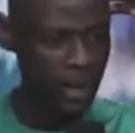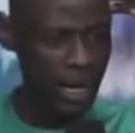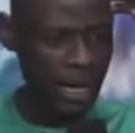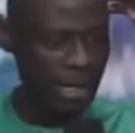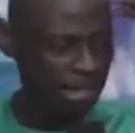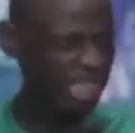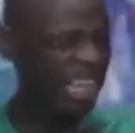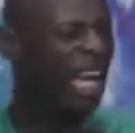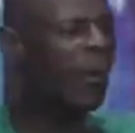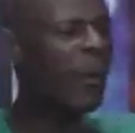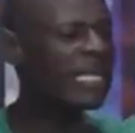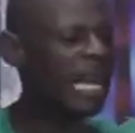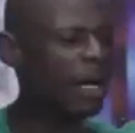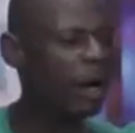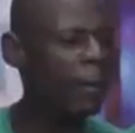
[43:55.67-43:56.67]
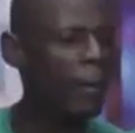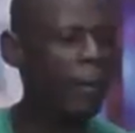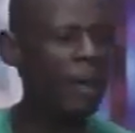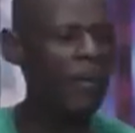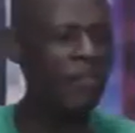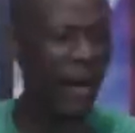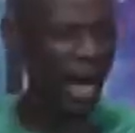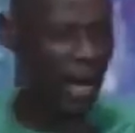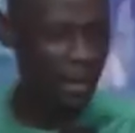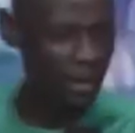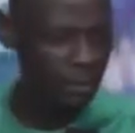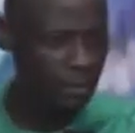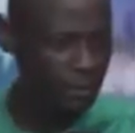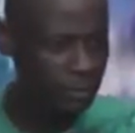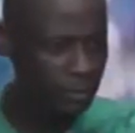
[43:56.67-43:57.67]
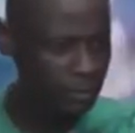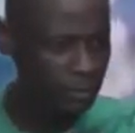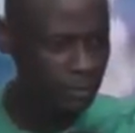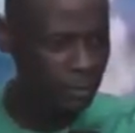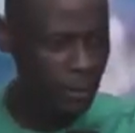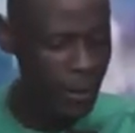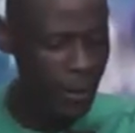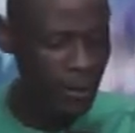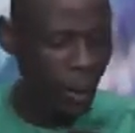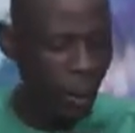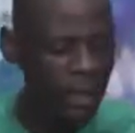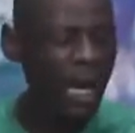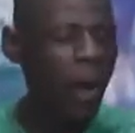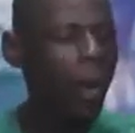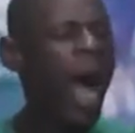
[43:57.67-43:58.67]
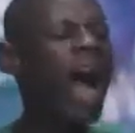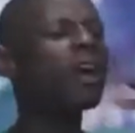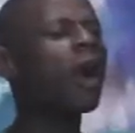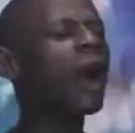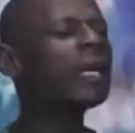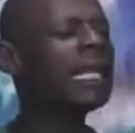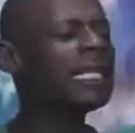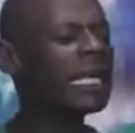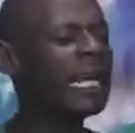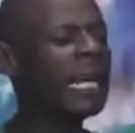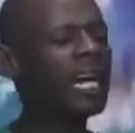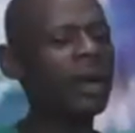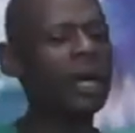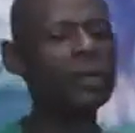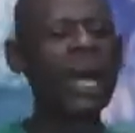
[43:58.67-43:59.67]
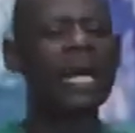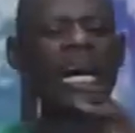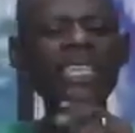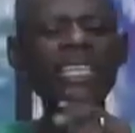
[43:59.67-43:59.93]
3 weeks ago may be far. Okay, what God did in Lagos, why can't he